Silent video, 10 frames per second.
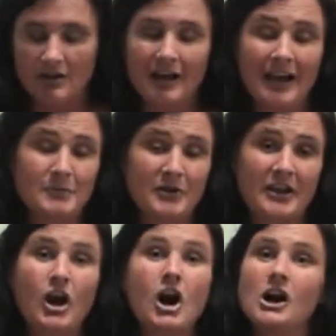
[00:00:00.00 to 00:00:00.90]
I
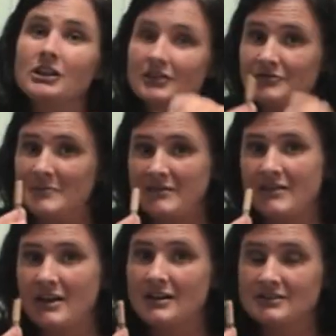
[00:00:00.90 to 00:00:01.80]
break all of my
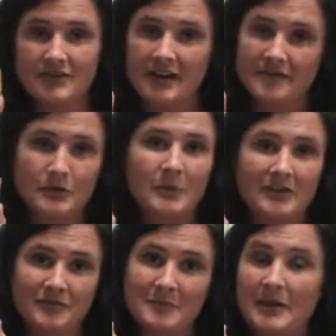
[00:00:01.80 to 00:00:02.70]
crayons for every one
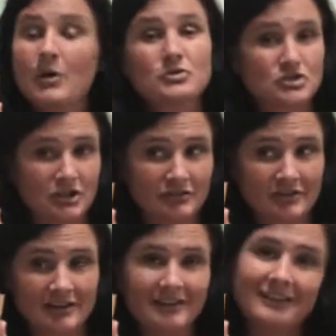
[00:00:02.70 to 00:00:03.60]
of my own
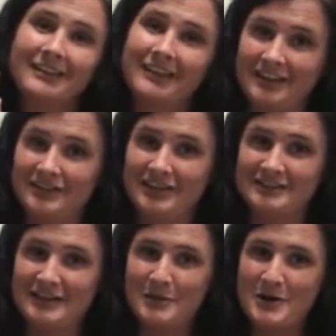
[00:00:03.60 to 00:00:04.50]
children and the
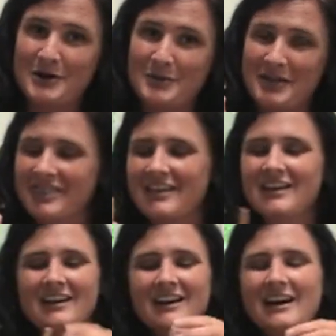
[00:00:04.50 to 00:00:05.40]
kids I work with.
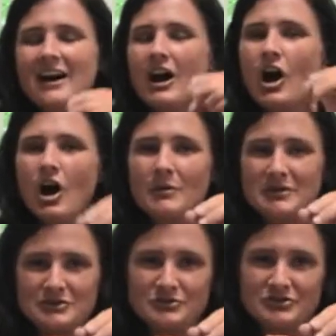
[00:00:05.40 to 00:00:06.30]

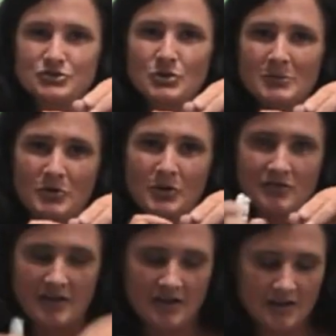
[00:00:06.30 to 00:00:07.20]
Always use short broken
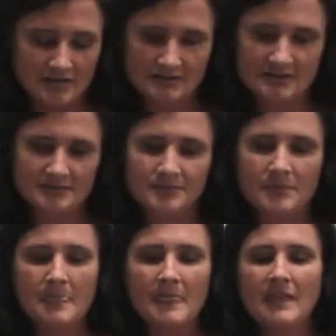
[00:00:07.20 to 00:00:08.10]
crayons.
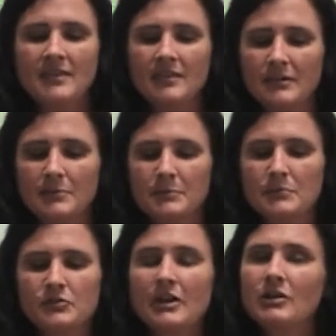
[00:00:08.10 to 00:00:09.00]

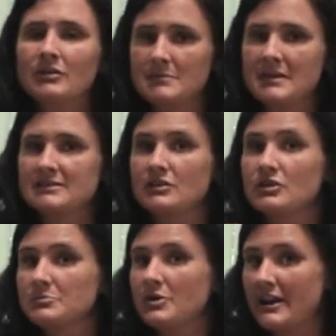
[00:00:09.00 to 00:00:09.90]
Crayola makes a
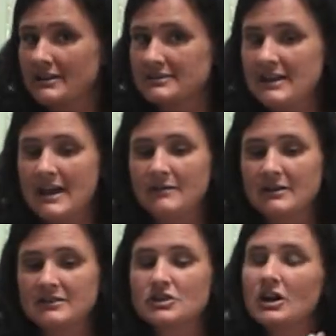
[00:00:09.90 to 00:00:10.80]
good product now,
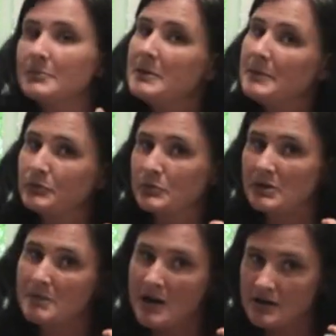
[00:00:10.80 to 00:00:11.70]
and it's called
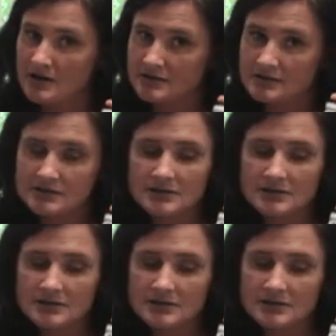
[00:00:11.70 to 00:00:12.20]
Pipsqueak markers.